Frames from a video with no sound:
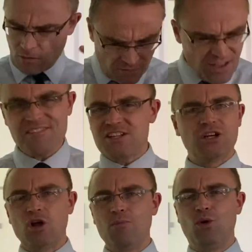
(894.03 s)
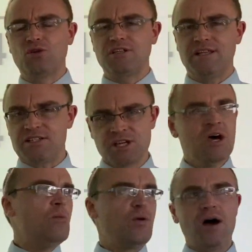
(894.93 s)
There is a lot more to this,
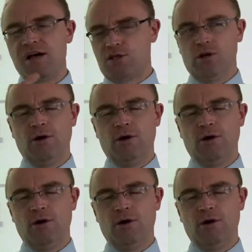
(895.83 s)
but as a